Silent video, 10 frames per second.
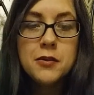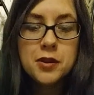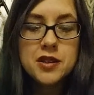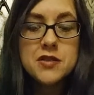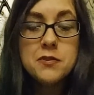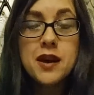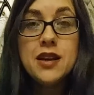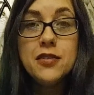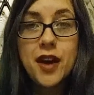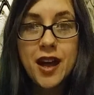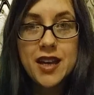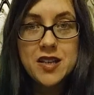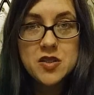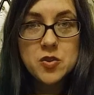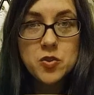But it's made of
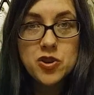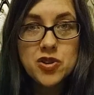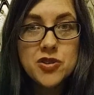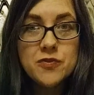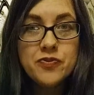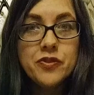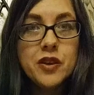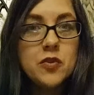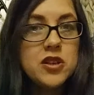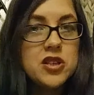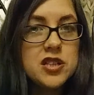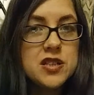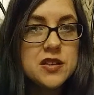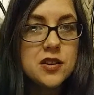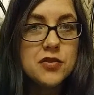hazelwood, which
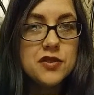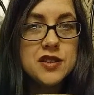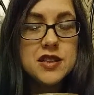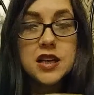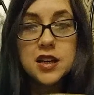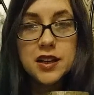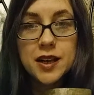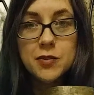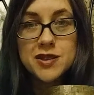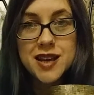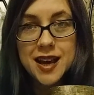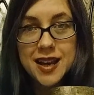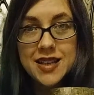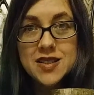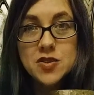is obviously, her name was
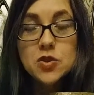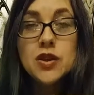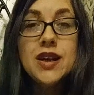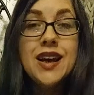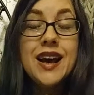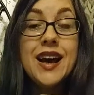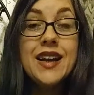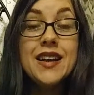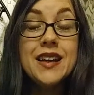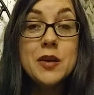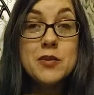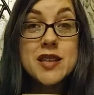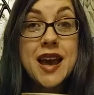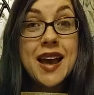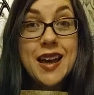Hazel and her name was
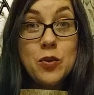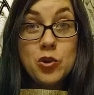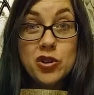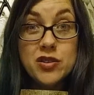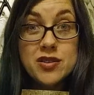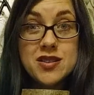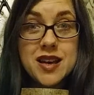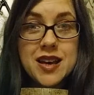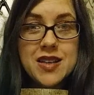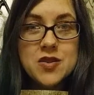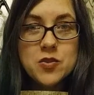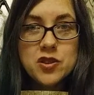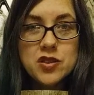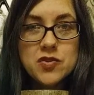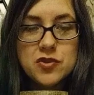Haywood. So
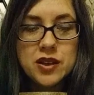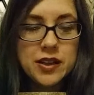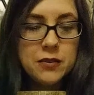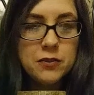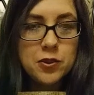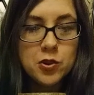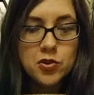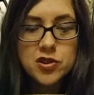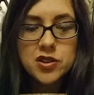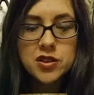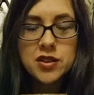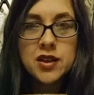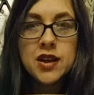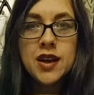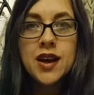hazelwood really important.
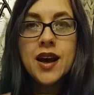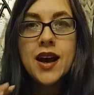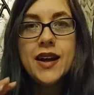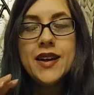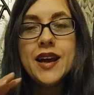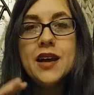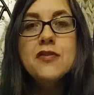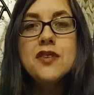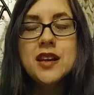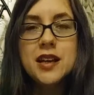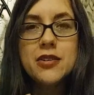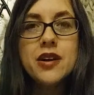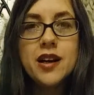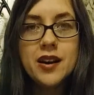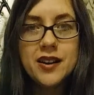And every year
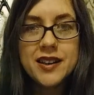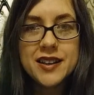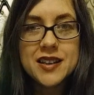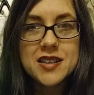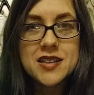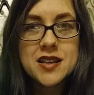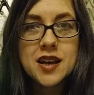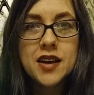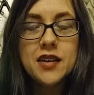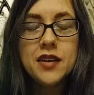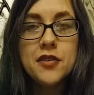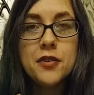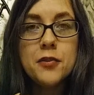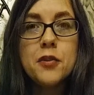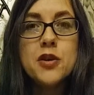I like this, and
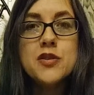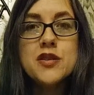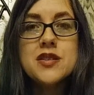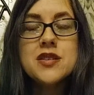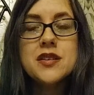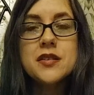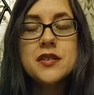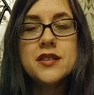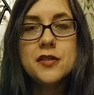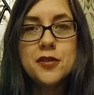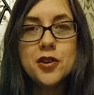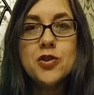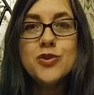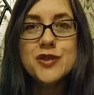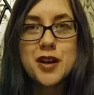the most
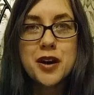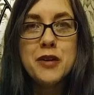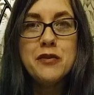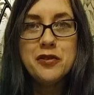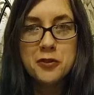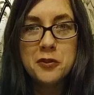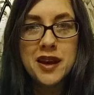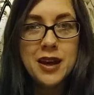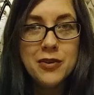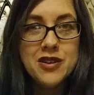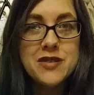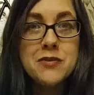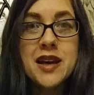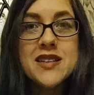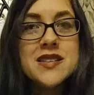difficult time for me, which
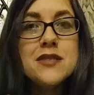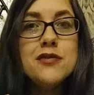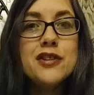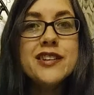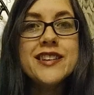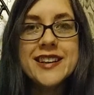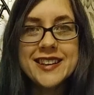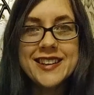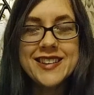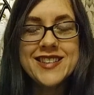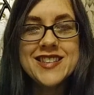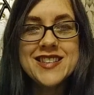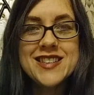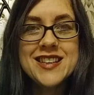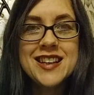may seem
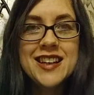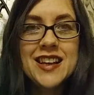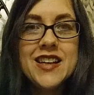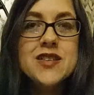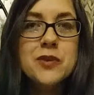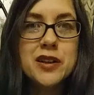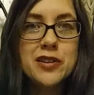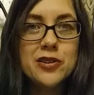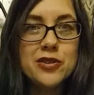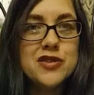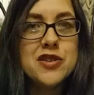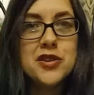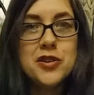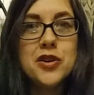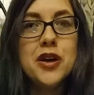ridiculous, is when Doctor
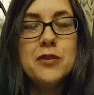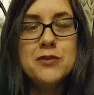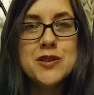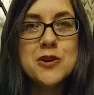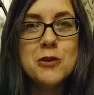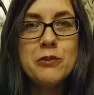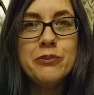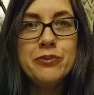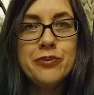Who comes on.